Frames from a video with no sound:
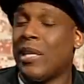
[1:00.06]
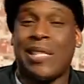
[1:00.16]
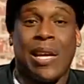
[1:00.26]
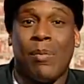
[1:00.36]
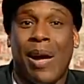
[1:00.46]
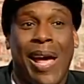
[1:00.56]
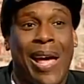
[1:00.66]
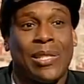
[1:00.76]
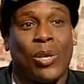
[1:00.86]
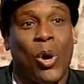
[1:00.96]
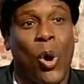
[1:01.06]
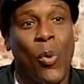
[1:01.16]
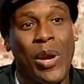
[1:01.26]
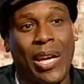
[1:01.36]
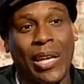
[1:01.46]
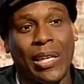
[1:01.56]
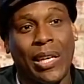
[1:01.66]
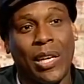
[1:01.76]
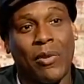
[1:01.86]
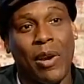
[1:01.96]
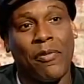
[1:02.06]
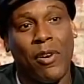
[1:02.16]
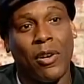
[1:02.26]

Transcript: I sat on my ass the whole weekend in a great